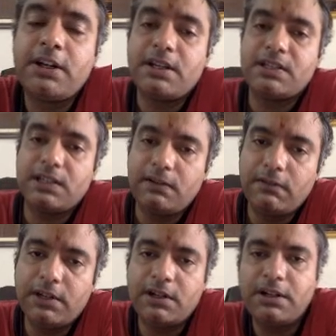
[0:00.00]

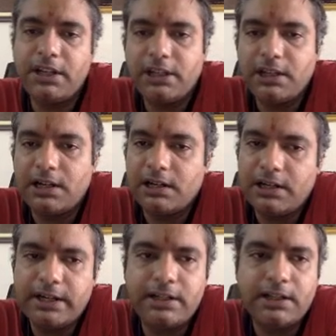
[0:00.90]
silver, nickel, and
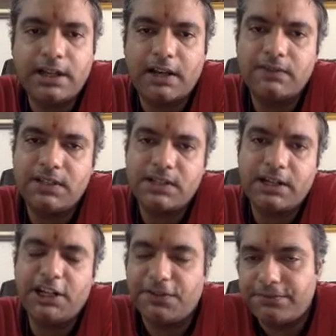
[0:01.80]
lead have this
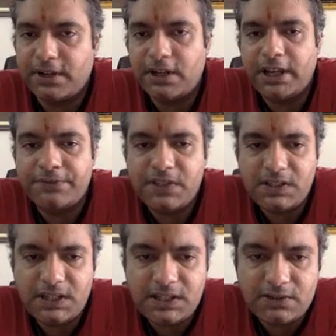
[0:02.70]
kind of
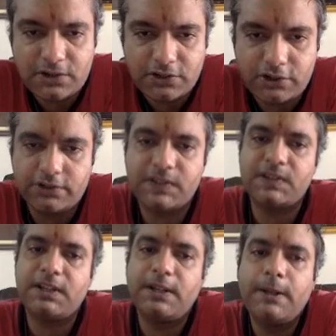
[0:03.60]
FCC structures.
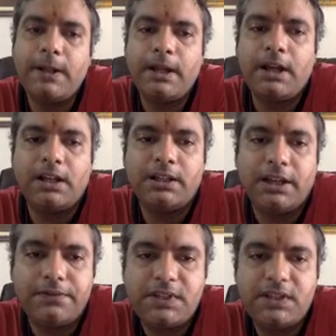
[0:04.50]
And the
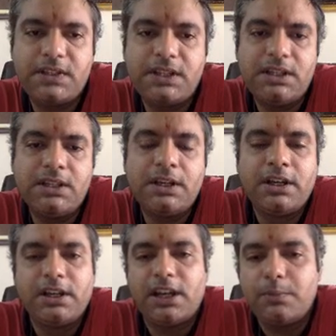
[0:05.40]
FCC
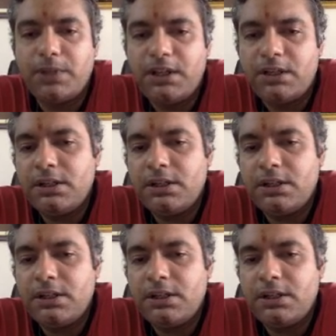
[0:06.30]
can be